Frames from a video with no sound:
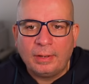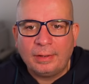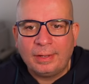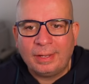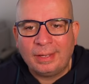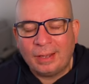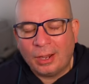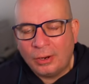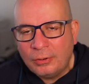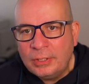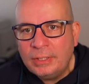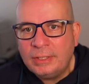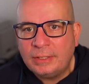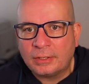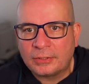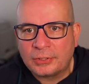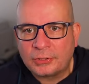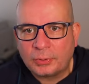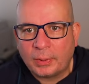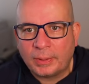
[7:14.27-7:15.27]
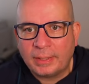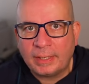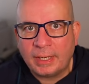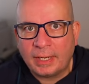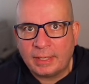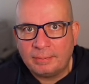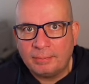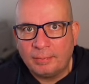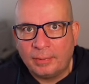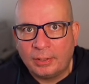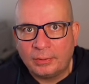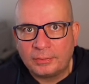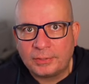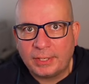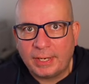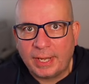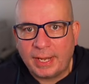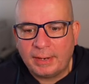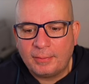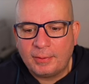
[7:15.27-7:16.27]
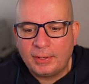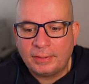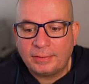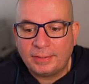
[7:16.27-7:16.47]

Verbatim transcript: It only does 28 miles an hour.